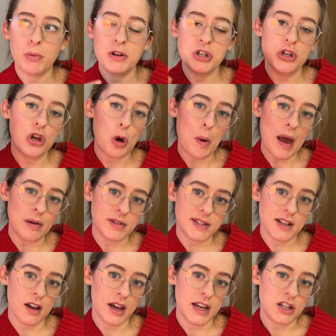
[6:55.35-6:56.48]
when you go
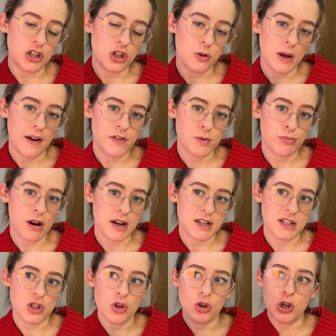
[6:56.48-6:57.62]
outside, you have to
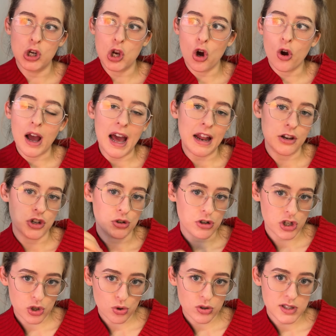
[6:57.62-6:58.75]
practice your long and your
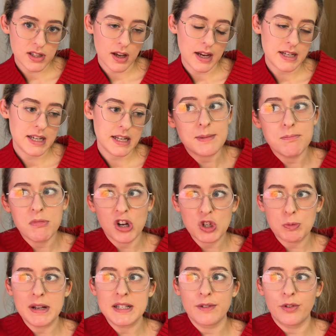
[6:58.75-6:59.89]
short-sighted, much
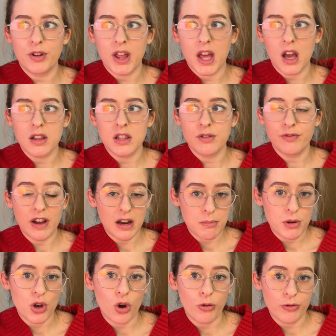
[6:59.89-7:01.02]
better for their
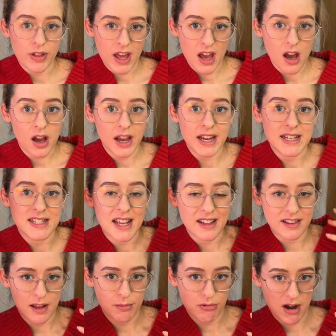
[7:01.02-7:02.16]
development of their eyes and
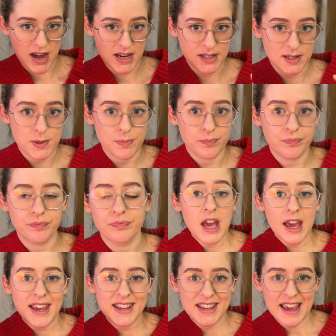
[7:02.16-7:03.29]
their brains
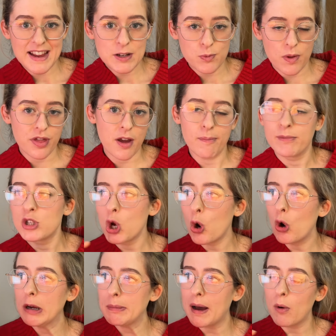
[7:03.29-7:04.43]
engage with them,
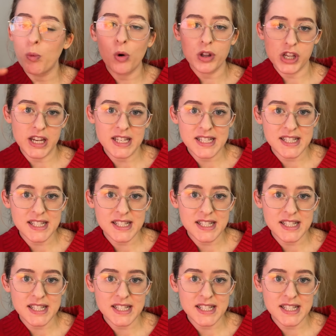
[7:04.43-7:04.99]
talk about what you can